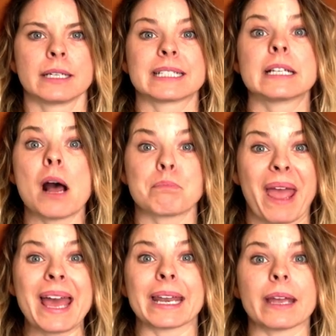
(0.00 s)
It's not
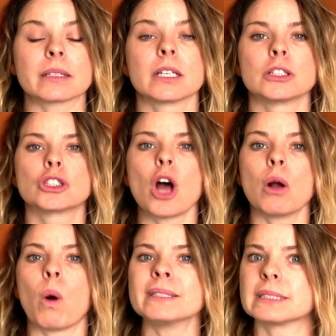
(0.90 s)
panicked. The
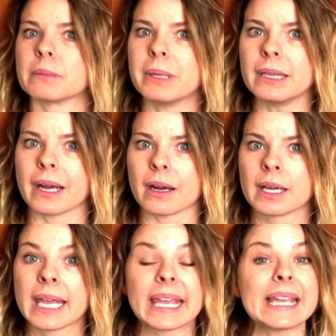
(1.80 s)
dog wants to be there.
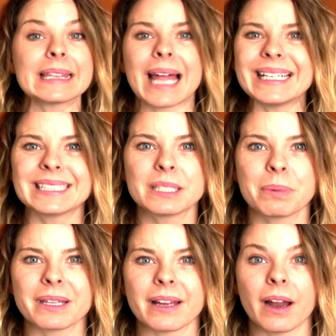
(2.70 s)
He likes to
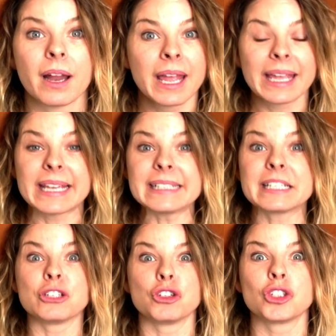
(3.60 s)
be there. He's
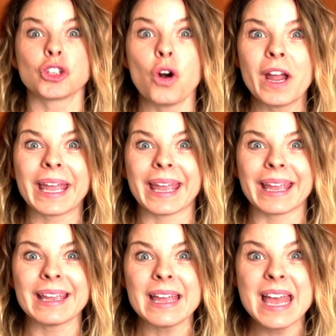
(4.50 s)

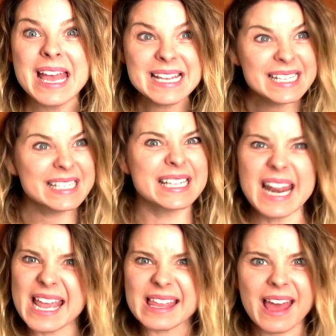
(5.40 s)
enjoying
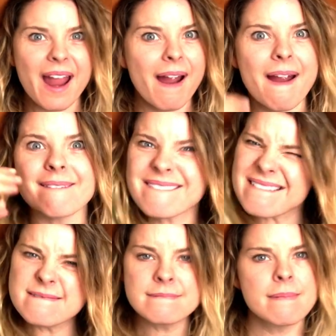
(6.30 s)
sitting there,
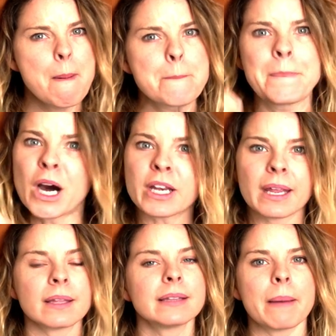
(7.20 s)

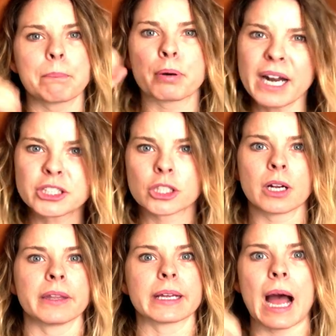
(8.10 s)
putting that pressure
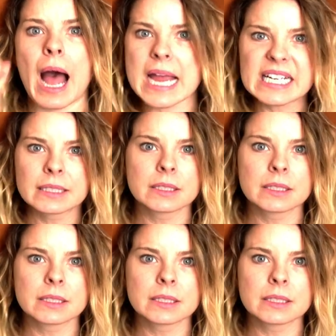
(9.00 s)
on the guy.